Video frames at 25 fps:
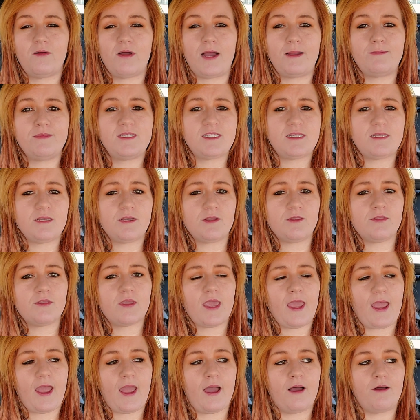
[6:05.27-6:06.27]
I'm sitting on the
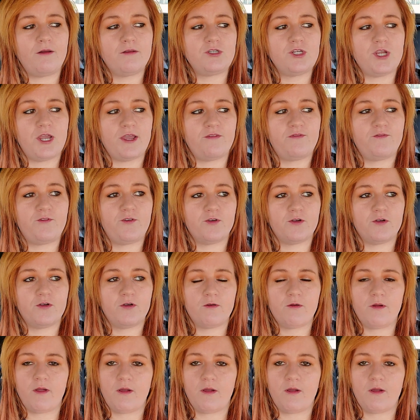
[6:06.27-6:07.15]
couch after